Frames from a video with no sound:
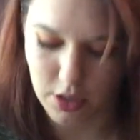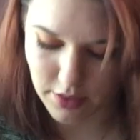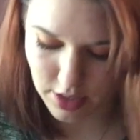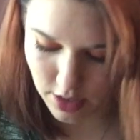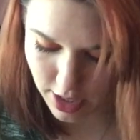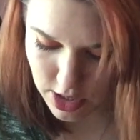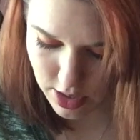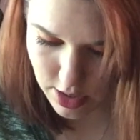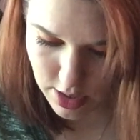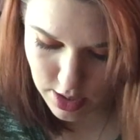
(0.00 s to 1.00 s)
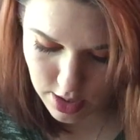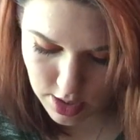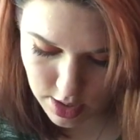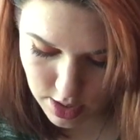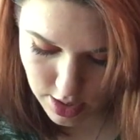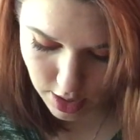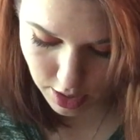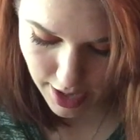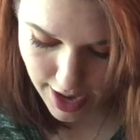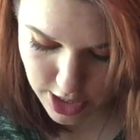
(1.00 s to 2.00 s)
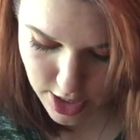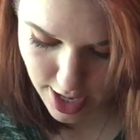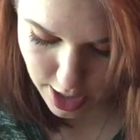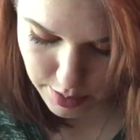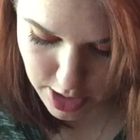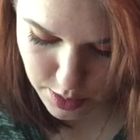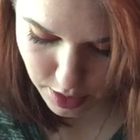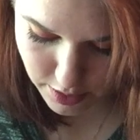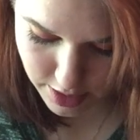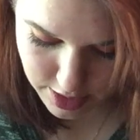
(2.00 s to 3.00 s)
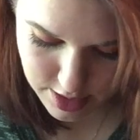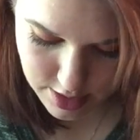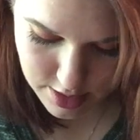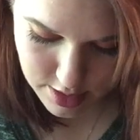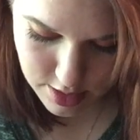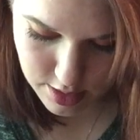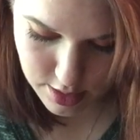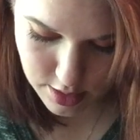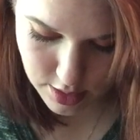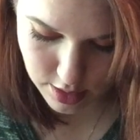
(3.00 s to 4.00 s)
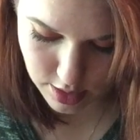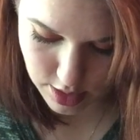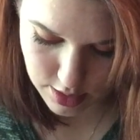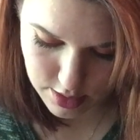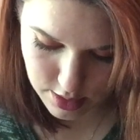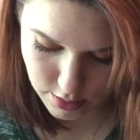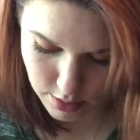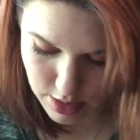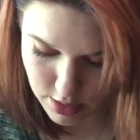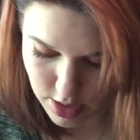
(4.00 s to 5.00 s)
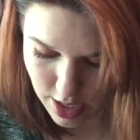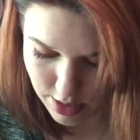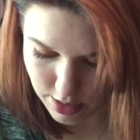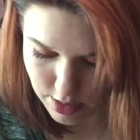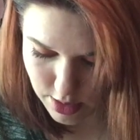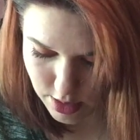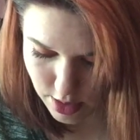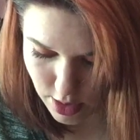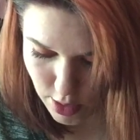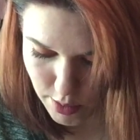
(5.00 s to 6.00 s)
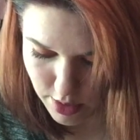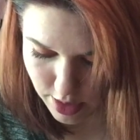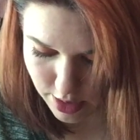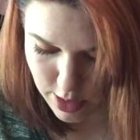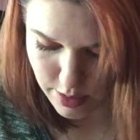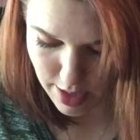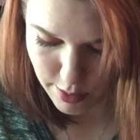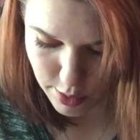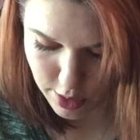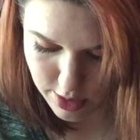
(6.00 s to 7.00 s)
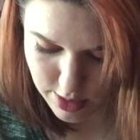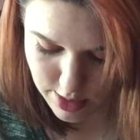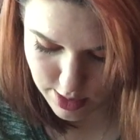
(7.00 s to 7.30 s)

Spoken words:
Perfect collection, or #Peach Perfect. And here's the real challenge, opening these bad boys.